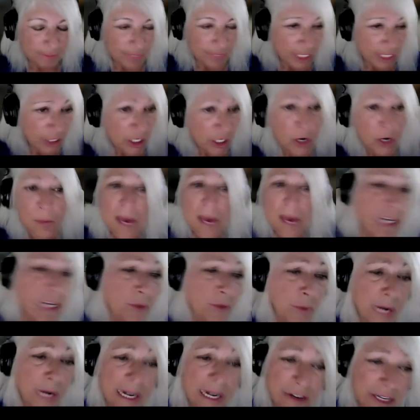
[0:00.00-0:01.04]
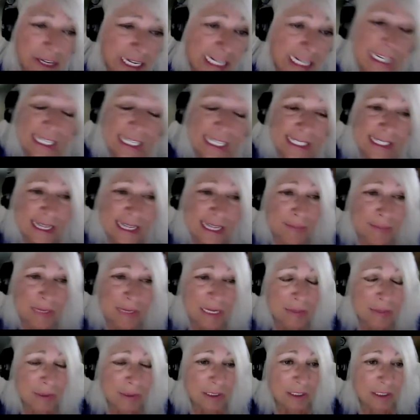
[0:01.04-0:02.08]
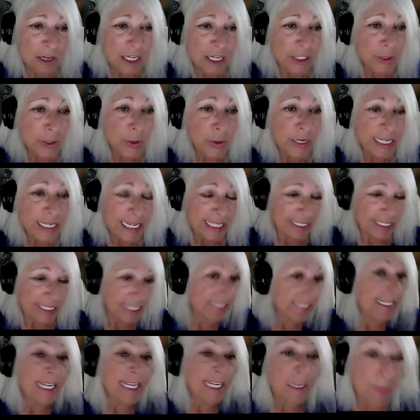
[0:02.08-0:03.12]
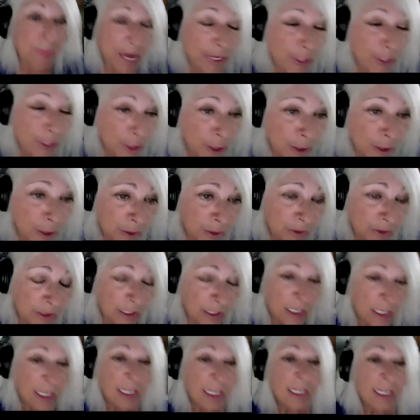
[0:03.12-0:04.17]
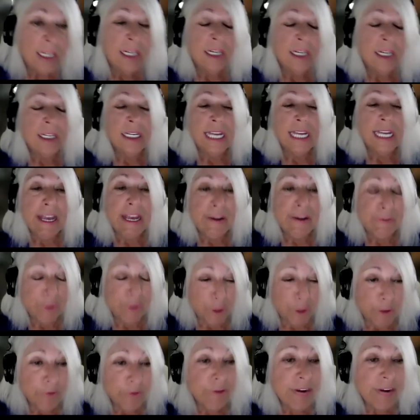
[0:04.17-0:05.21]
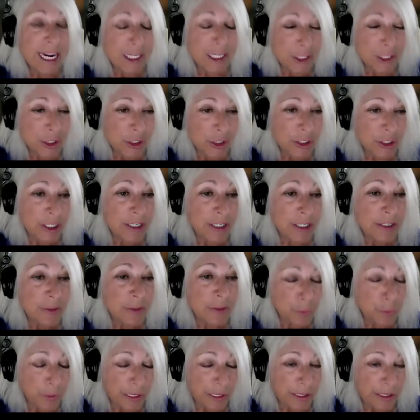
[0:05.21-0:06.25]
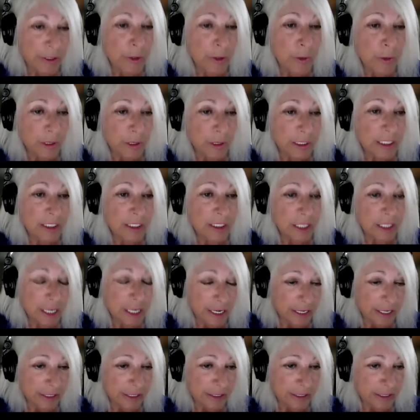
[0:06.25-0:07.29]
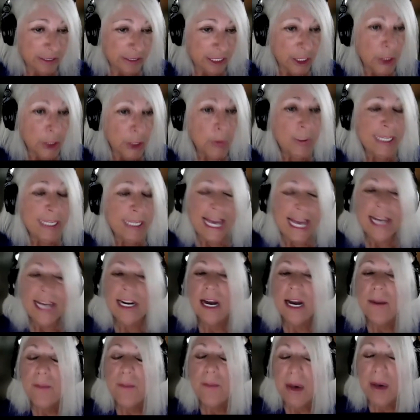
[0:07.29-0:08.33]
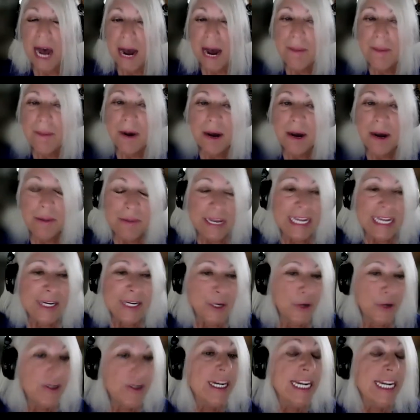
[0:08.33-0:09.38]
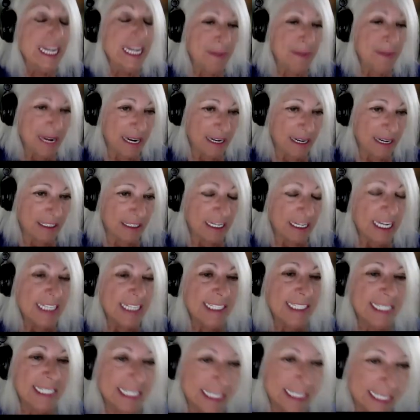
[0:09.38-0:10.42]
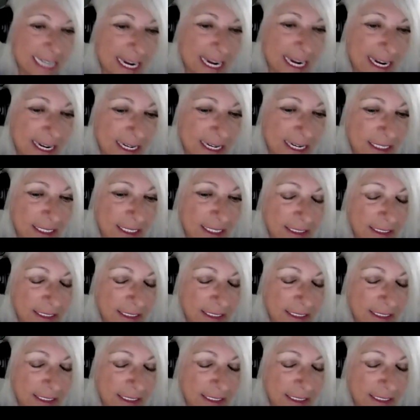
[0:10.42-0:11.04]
no matter where it is that people are talking, let's say about you, if you've registered with Google Alert, you will get a pop-up in your email to say,